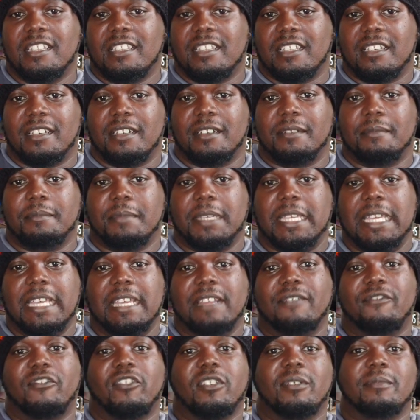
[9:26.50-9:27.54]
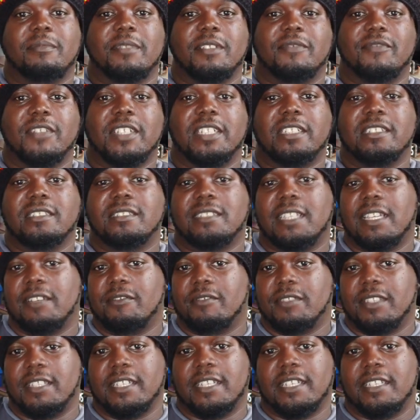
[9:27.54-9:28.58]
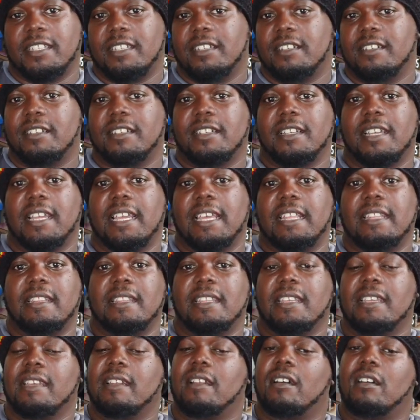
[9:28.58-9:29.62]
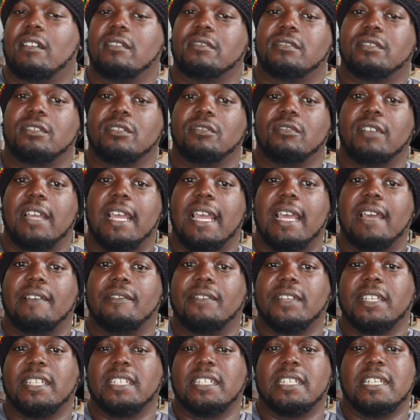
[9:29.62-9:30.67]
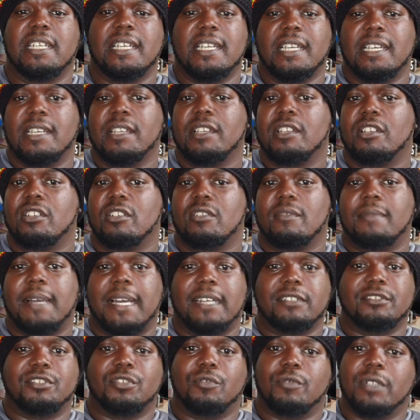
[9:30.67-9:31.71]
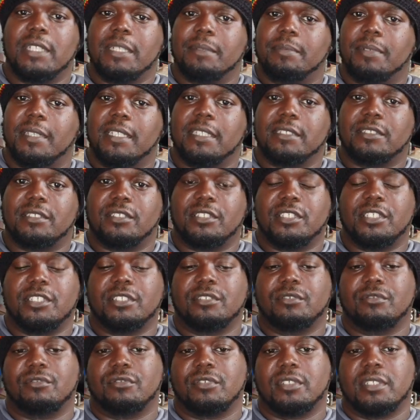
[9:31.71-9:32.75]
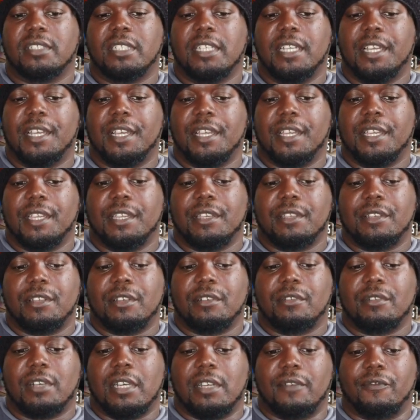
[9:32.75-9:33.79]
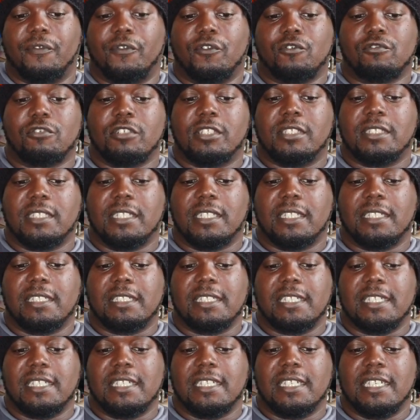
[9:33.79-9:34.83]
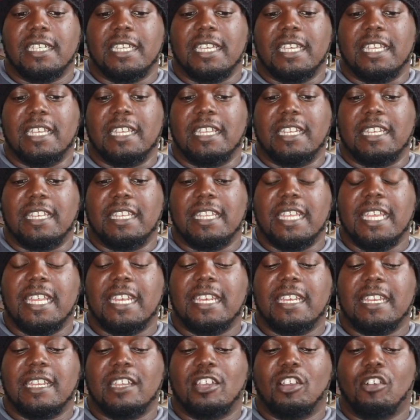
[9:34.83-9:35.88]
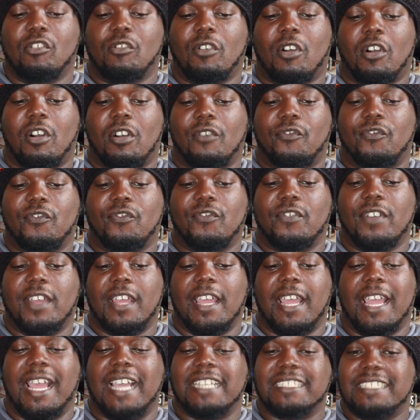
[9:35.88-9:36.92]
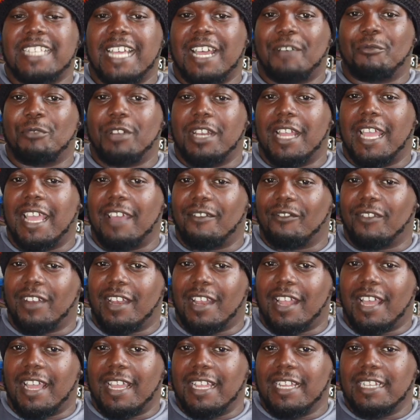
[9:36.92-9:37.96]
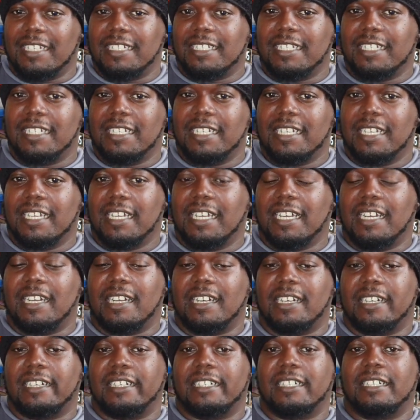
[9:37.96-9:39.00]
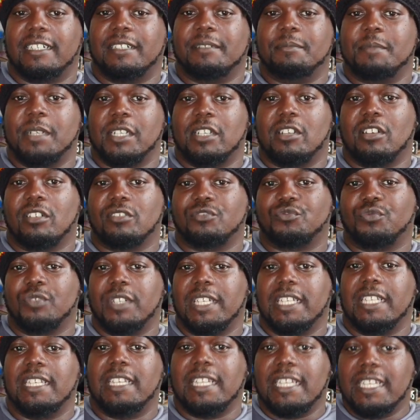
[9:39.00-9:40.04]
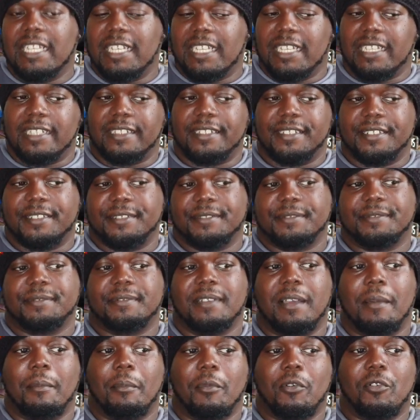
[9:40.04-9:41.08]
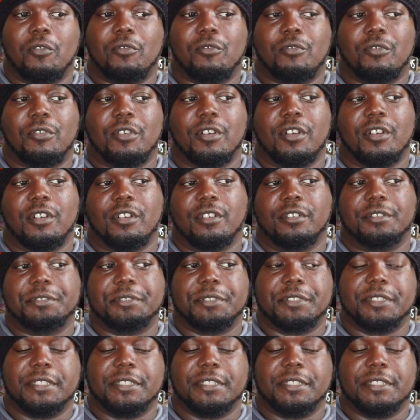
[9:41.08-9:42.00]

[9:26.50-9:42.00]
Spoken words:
the men from the village, they were there, and then also having, about 20 plus children. Unfortunately, it didn't go off as I would have liked, because we needed a more